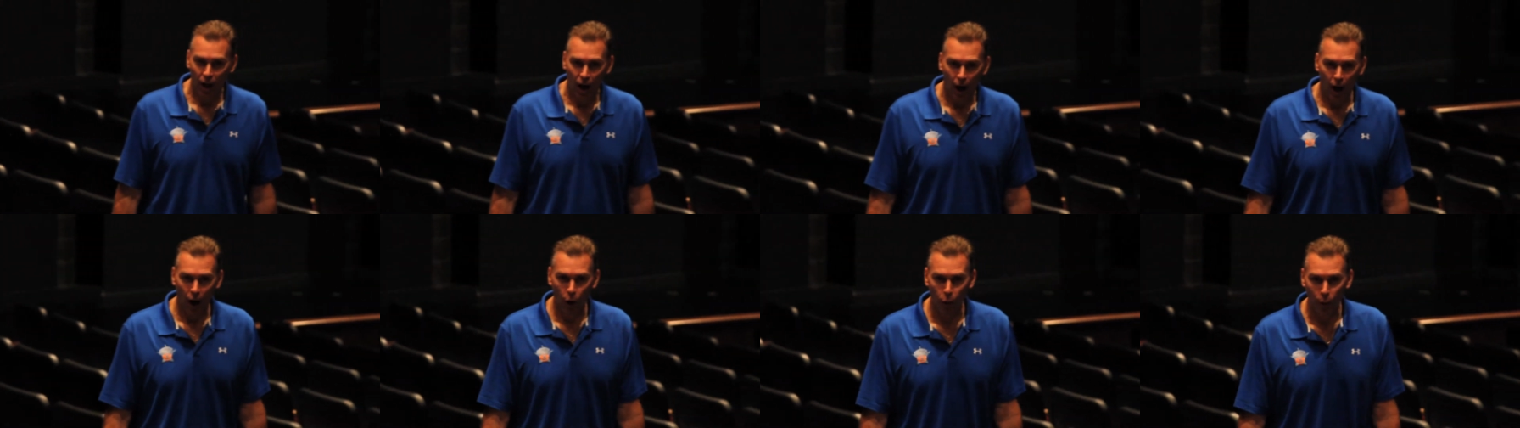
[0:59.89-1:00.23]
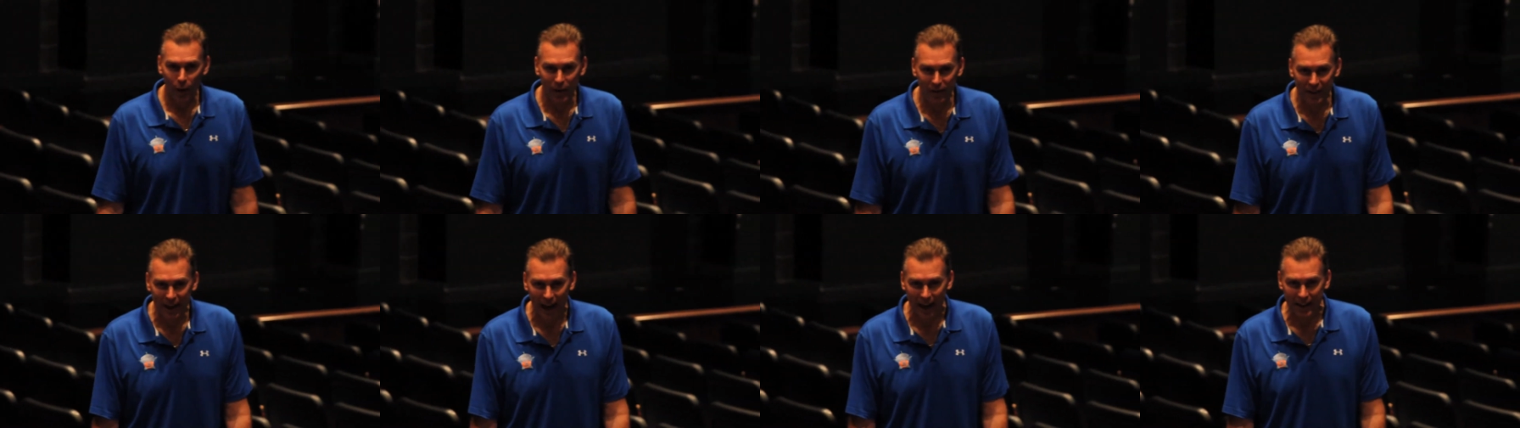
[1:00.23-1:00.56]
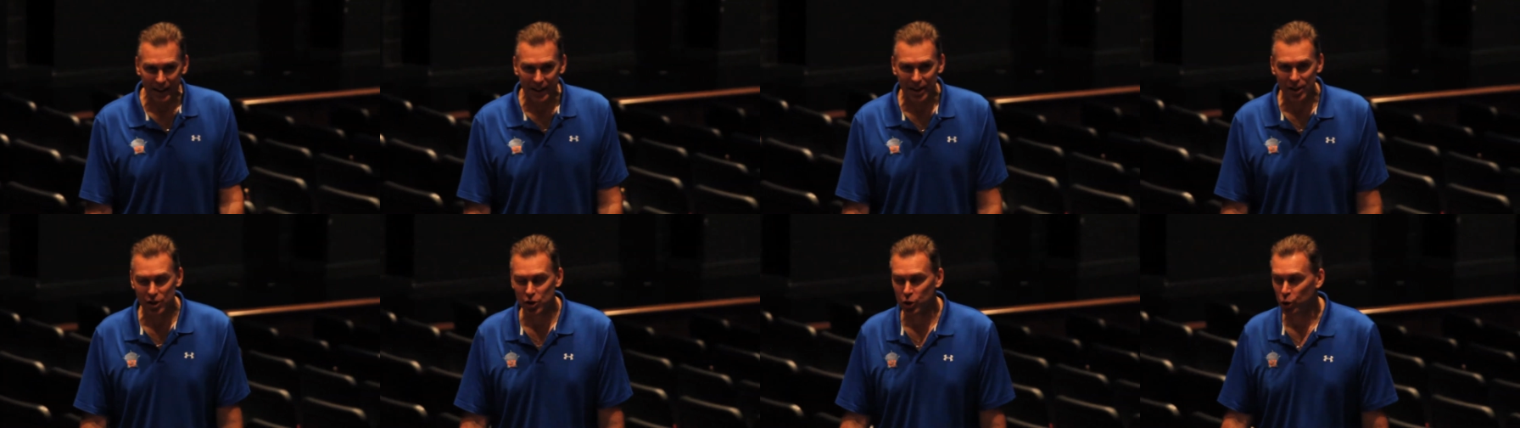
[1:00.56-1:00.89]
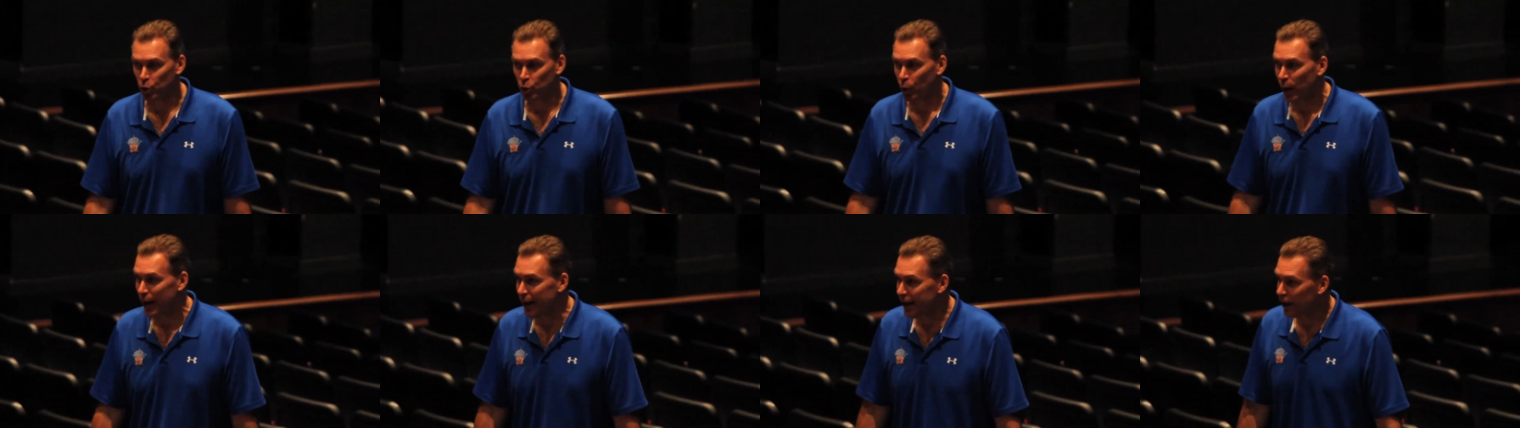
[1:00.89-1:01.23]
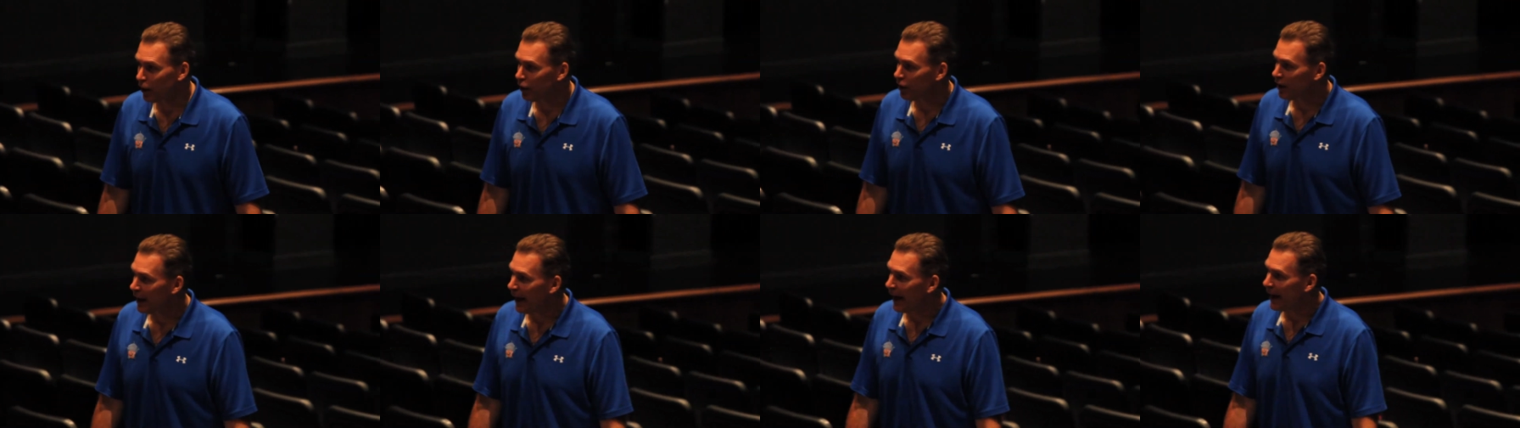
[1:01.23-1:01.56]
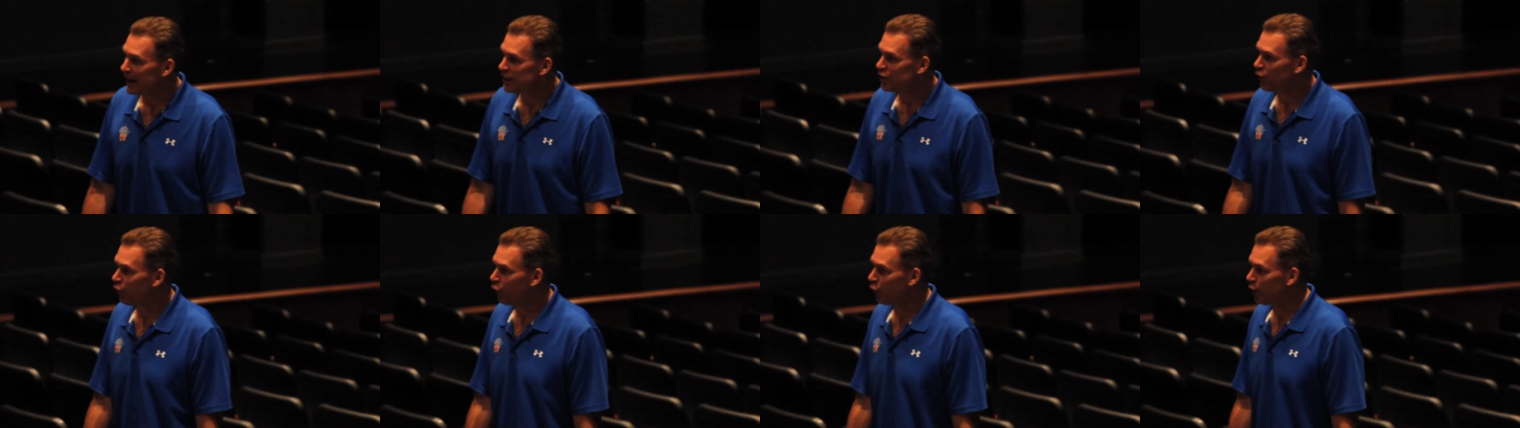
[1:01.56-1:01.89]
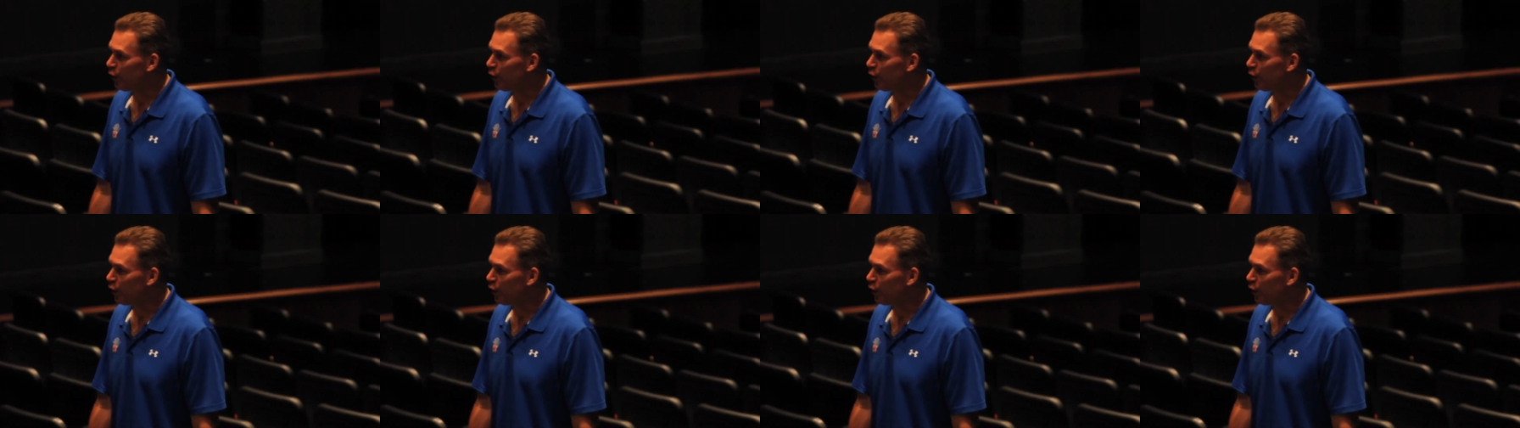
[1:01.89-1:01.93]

Oh, we've got this great class for